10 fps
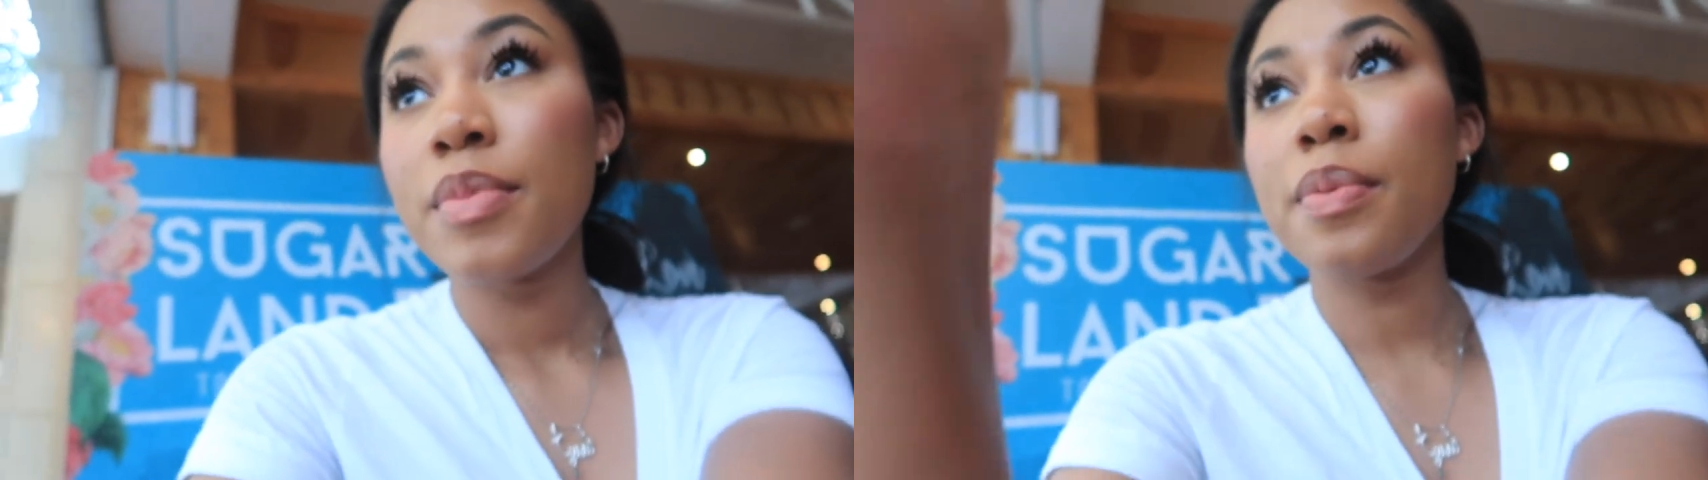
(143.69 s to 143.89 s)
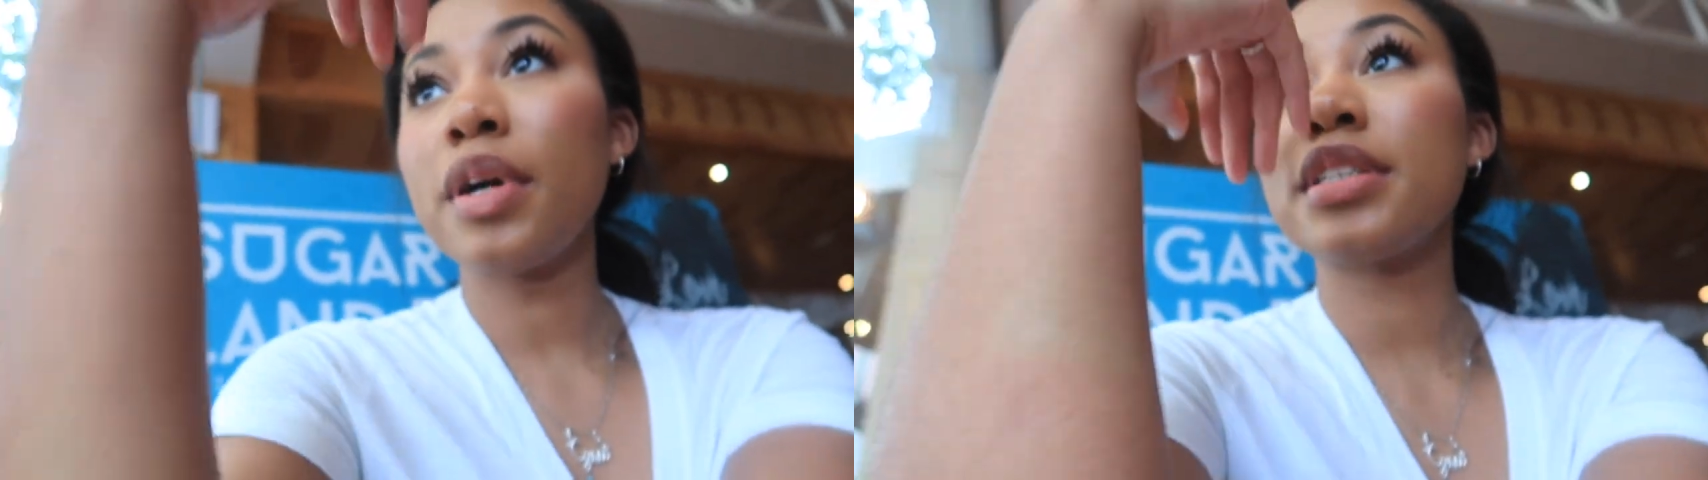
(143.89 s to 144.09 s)

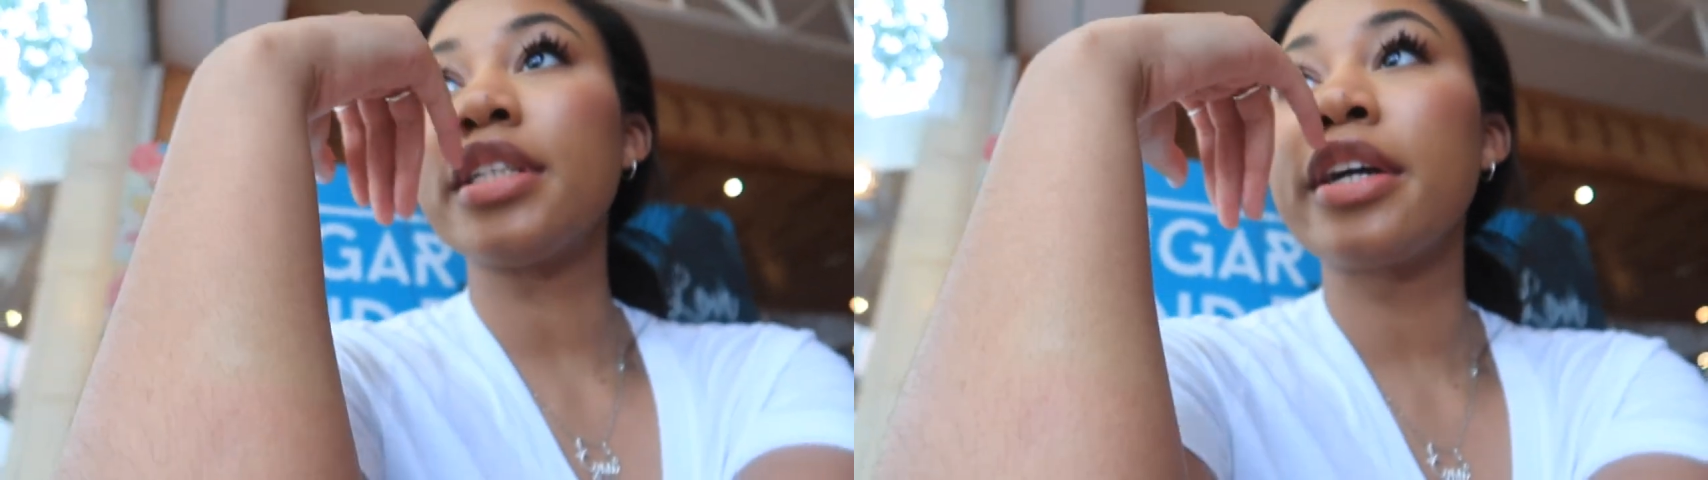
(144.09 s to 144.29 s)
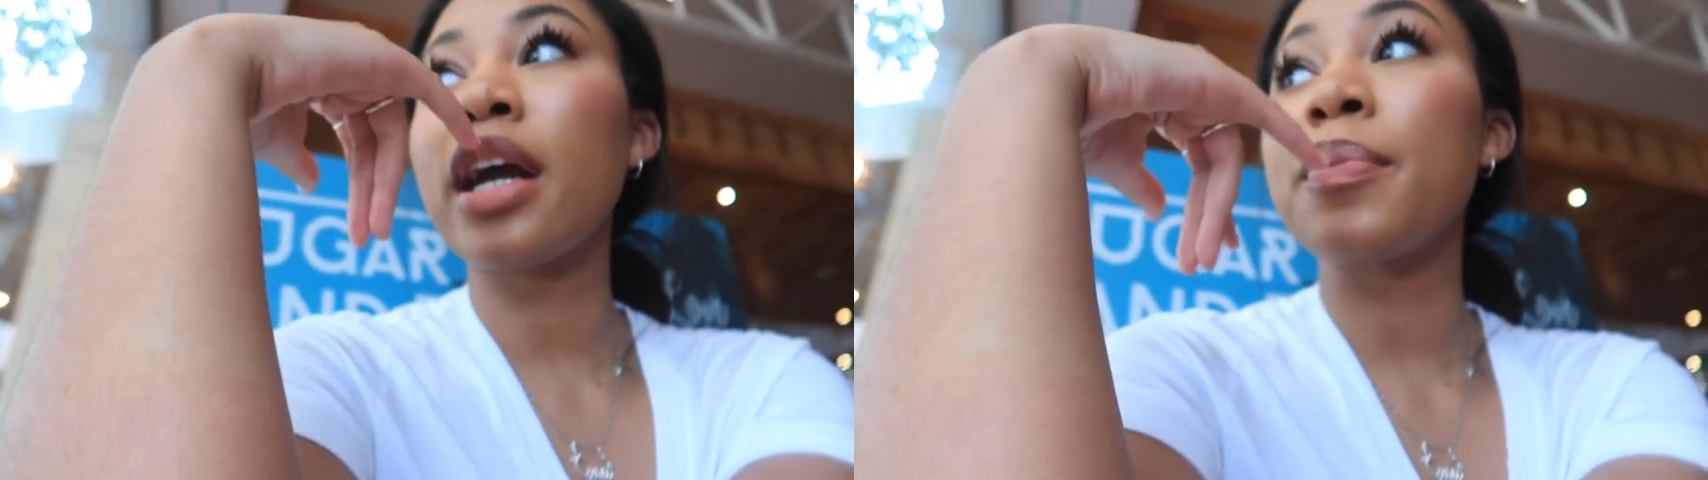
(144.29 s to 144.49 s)
People are
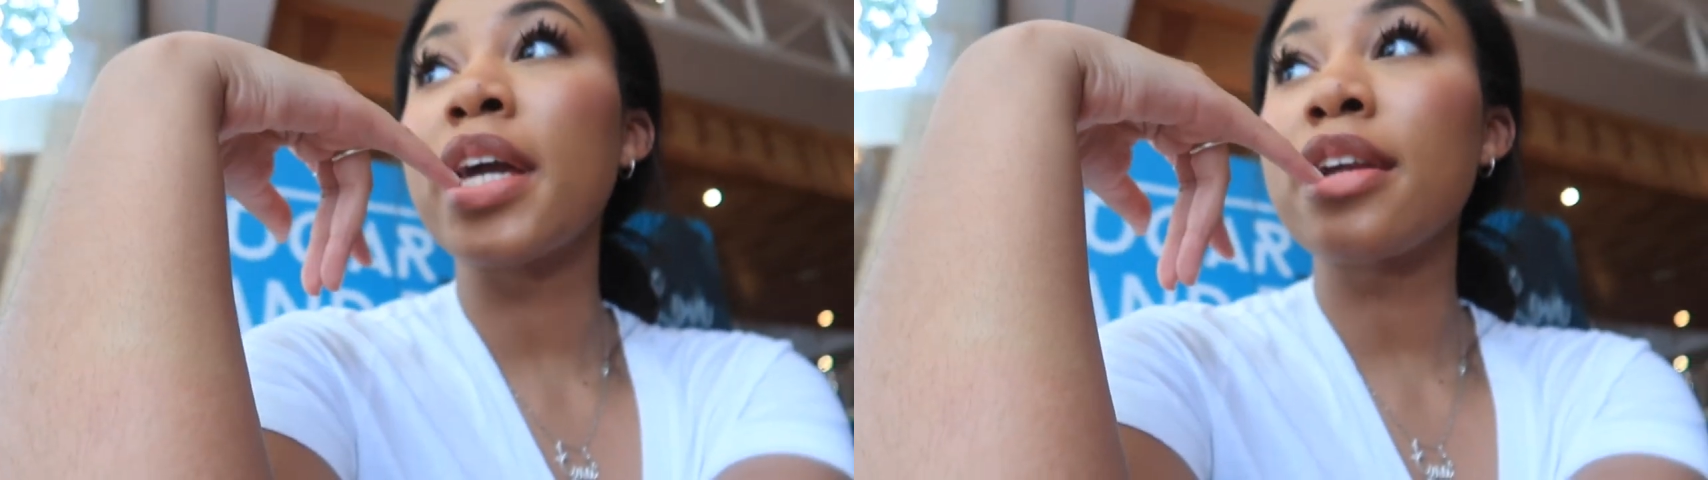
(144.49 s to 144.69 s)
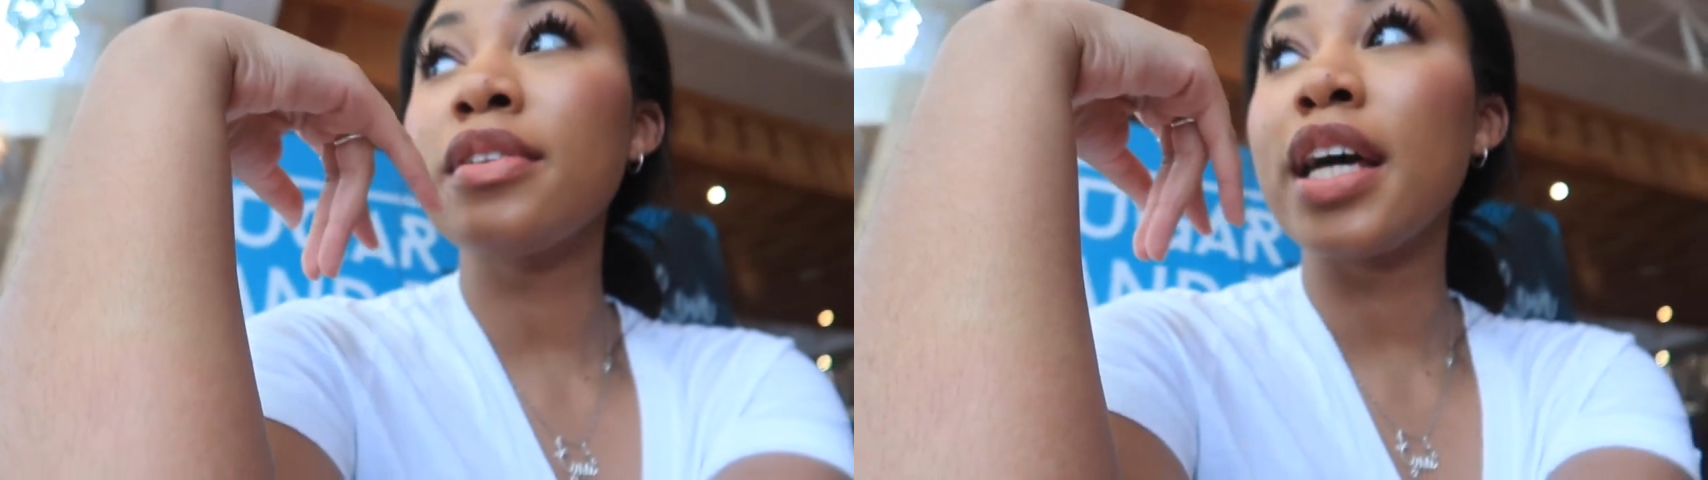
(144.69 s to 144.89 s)
staring at me.
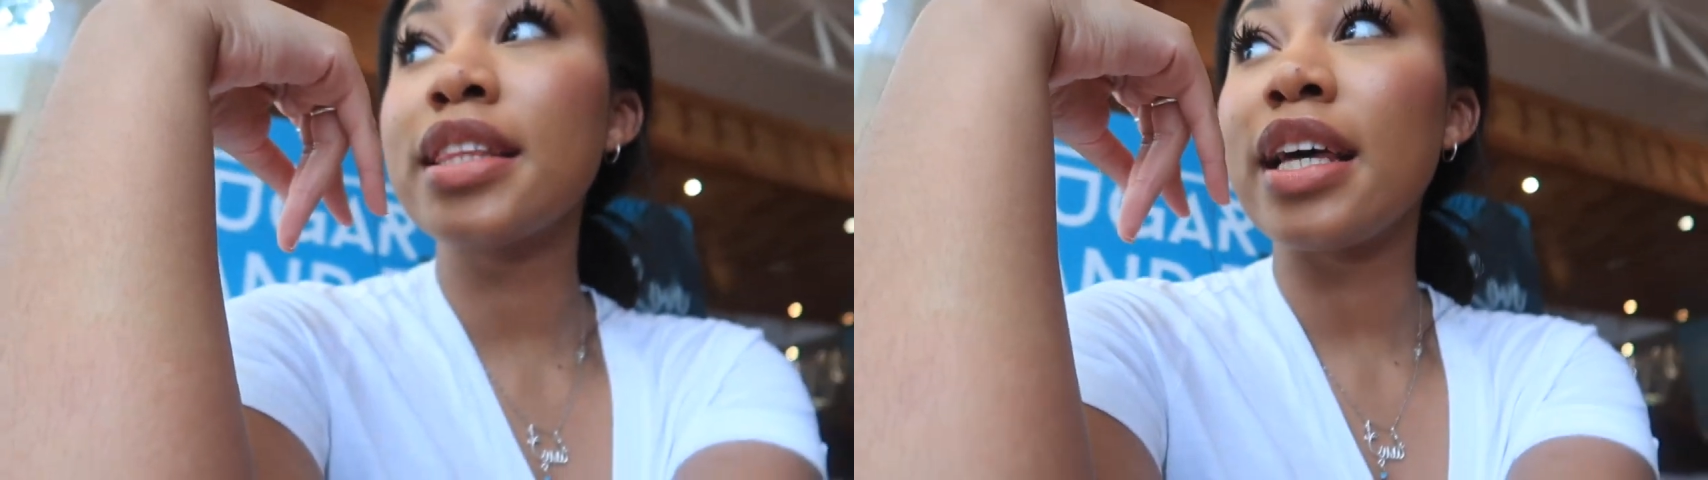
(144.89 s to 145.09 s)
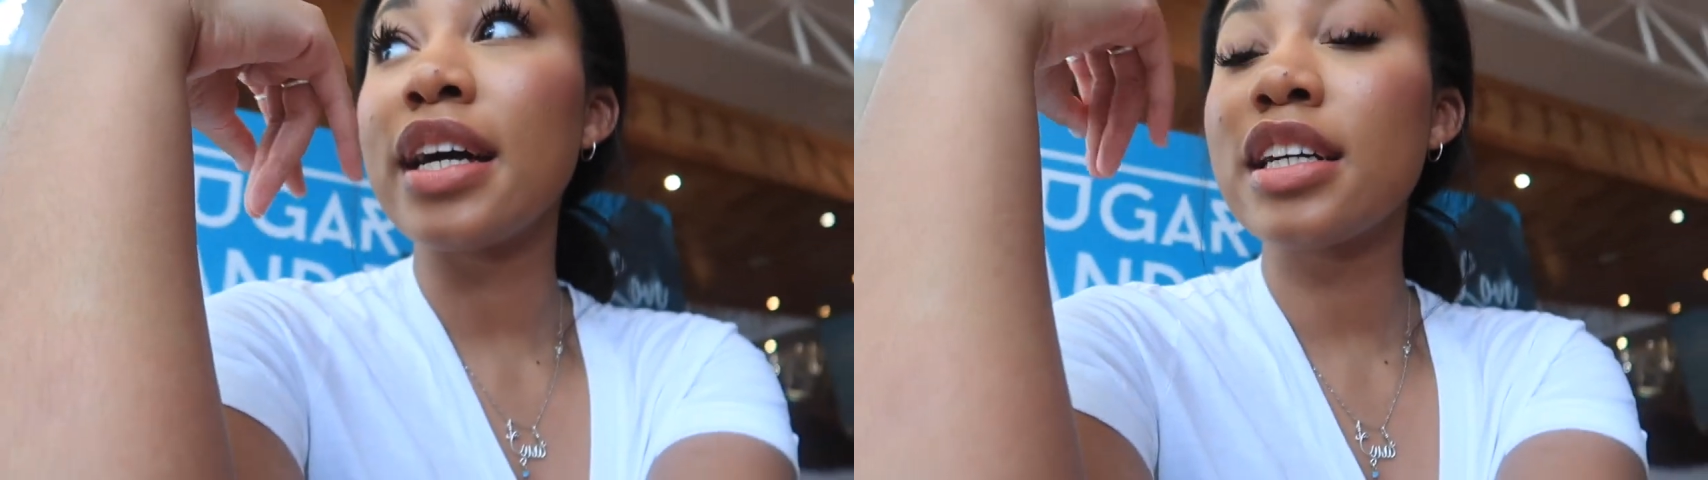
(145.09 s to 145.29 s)
I don't like
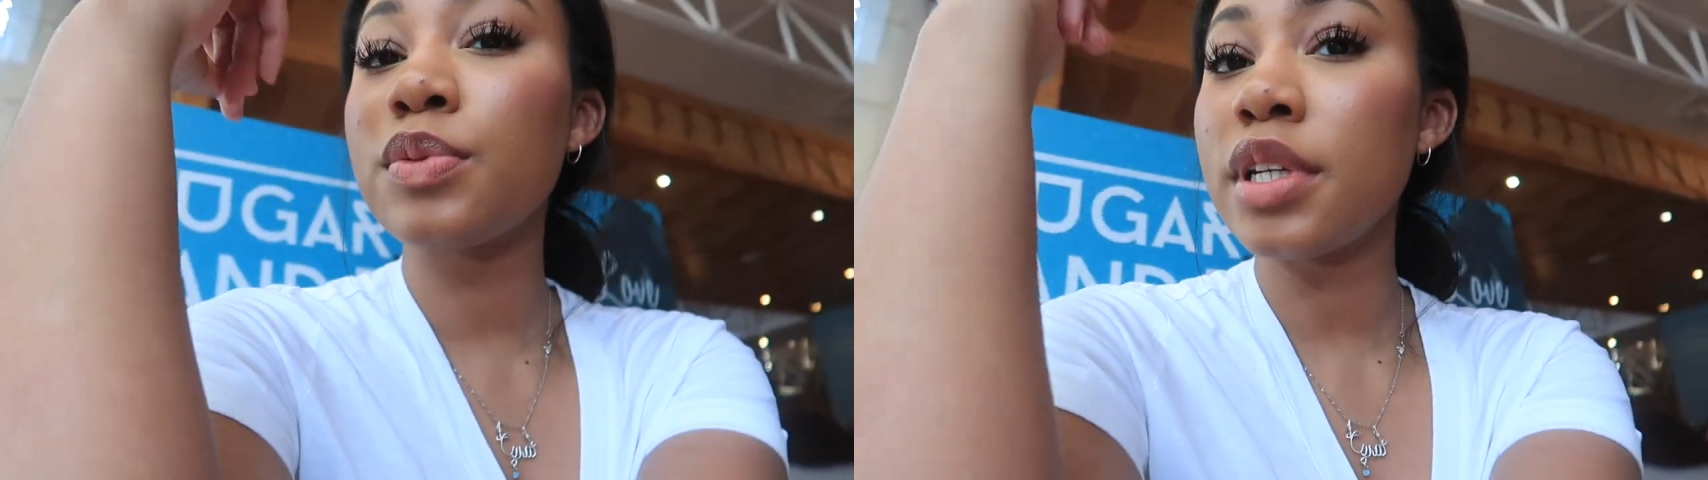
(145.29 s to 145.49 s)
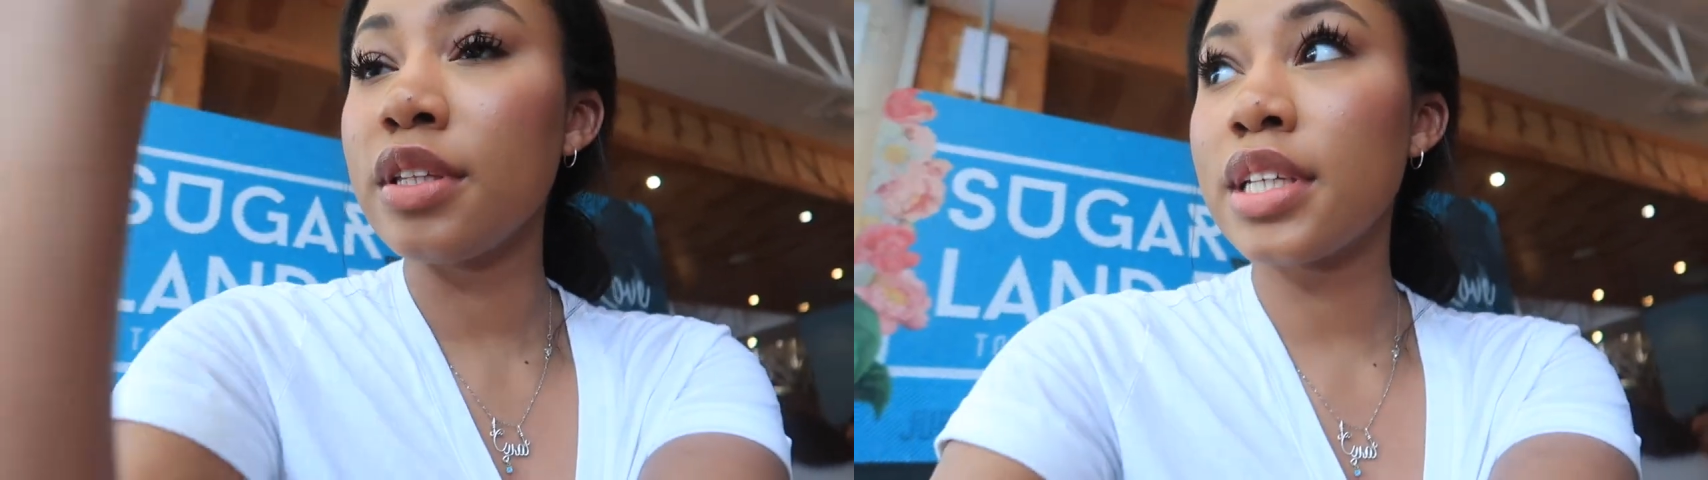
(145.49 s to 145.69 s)
that, because what are you